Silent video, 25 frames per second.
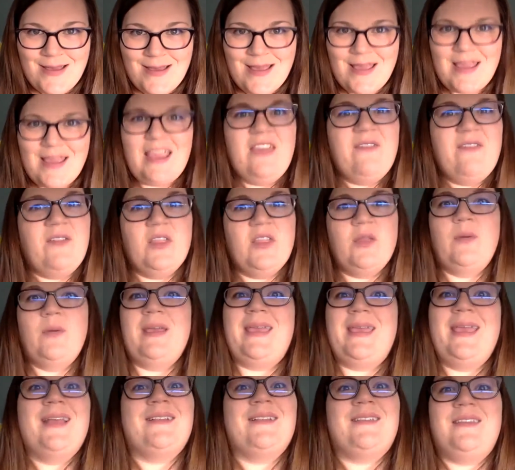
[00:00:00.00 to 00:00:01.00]
even though I
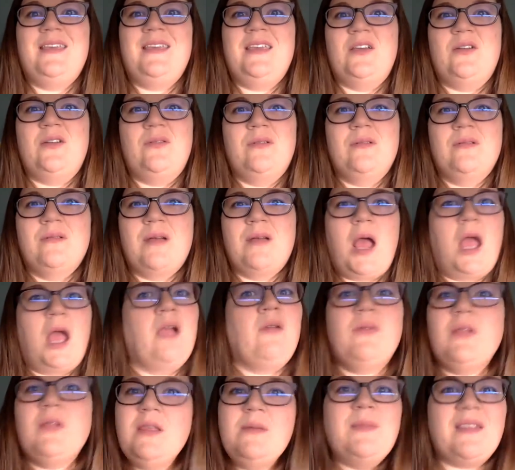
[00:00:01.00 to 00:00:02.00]
can't see you, I
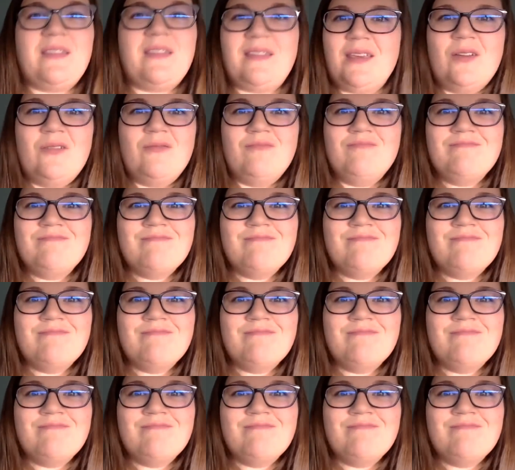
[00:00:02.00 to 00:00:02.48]
really miss you.